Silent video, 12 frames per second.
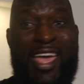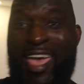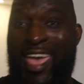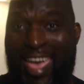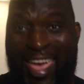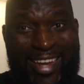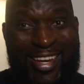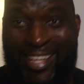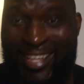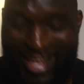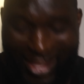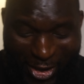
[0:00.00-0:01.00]
and
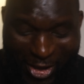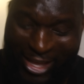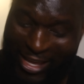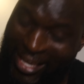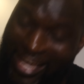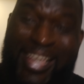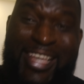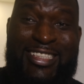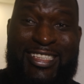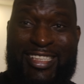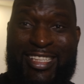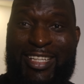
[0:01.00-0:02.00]

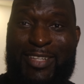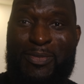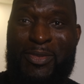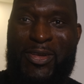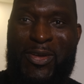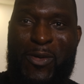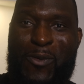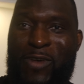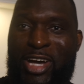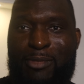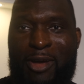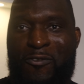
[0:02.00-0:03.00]
easily
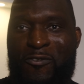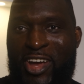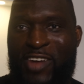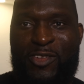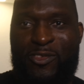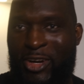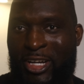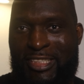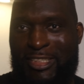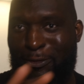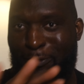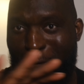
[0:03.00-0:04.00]
one of my favorite
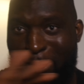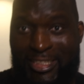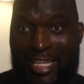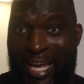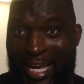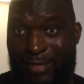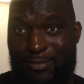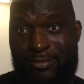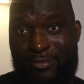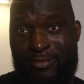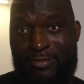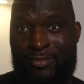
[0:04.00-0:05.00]
fragrances of all time.
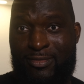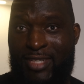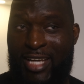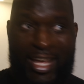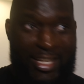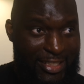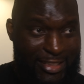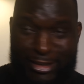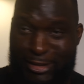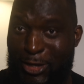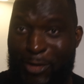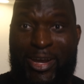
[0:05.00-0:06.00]
And this
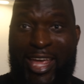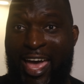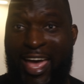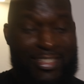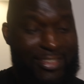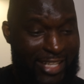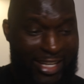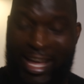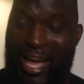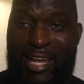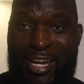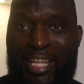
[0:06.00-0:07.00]
is no gas, like
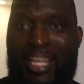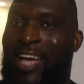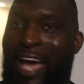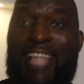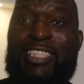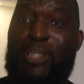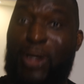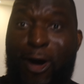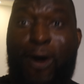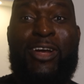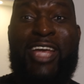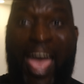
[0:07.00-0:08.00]
actually
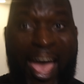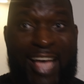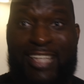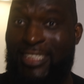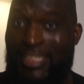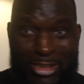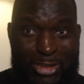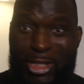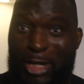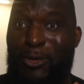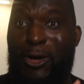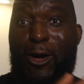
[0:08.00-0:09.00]
all gas. This is straight
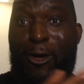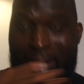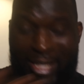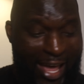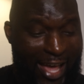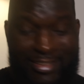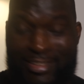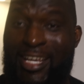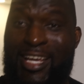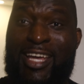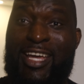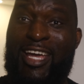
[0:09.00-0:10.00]
up all gas.
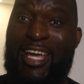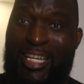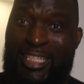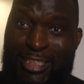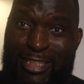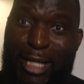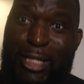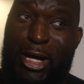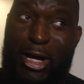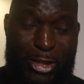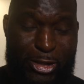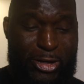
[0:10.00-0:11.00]
It is none
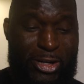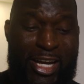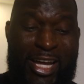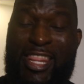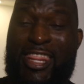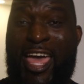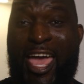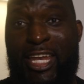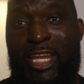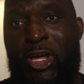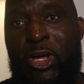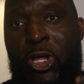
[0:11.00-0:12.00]
other
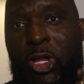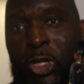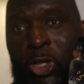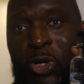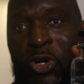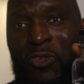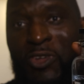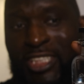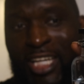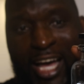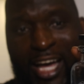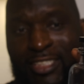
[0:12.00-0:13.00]
than Louis
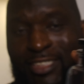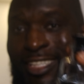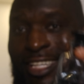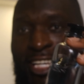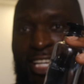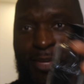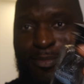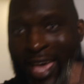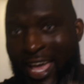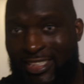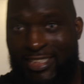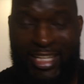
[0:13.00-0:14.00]
Vuitton's
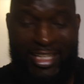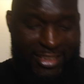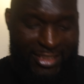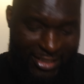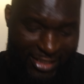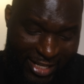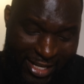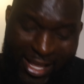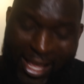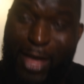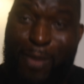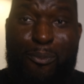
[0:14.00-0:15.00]
Imagination.
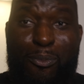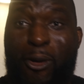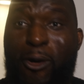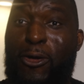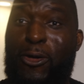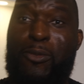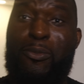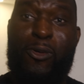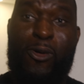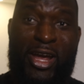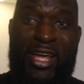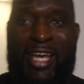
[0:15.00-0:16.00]
And boy, oh
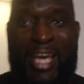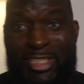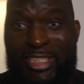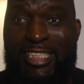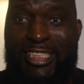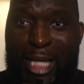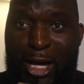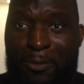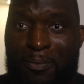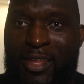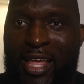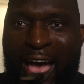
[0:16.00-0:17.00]
boy, as you can tell,
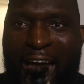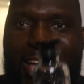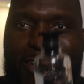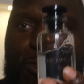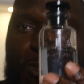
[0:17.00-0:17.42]
I have